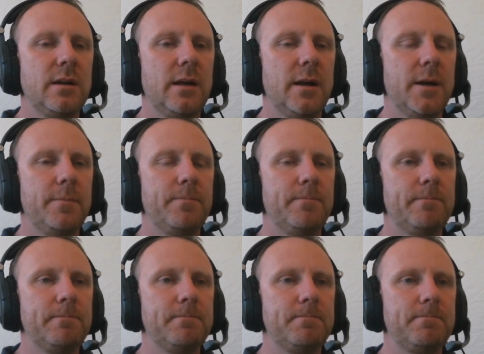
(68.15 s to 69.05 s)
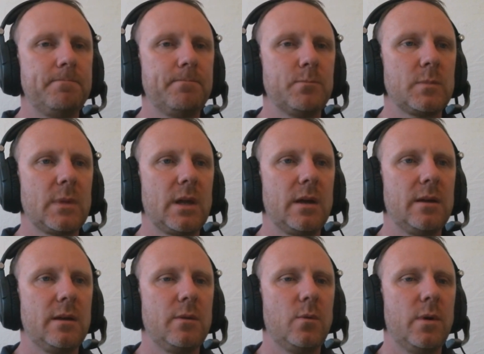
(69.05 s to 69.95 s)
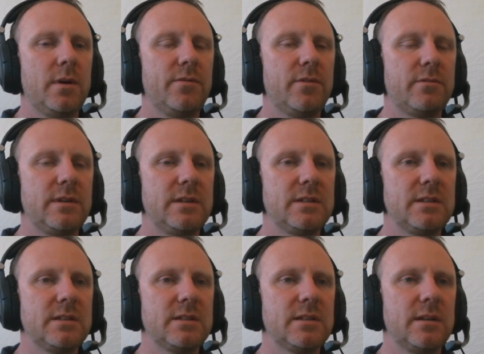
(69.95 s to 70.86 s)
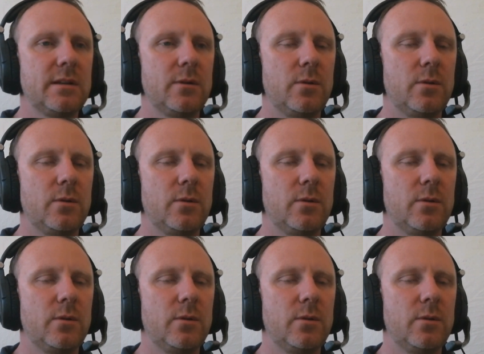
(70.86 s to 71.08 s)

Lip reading: One of the reasons,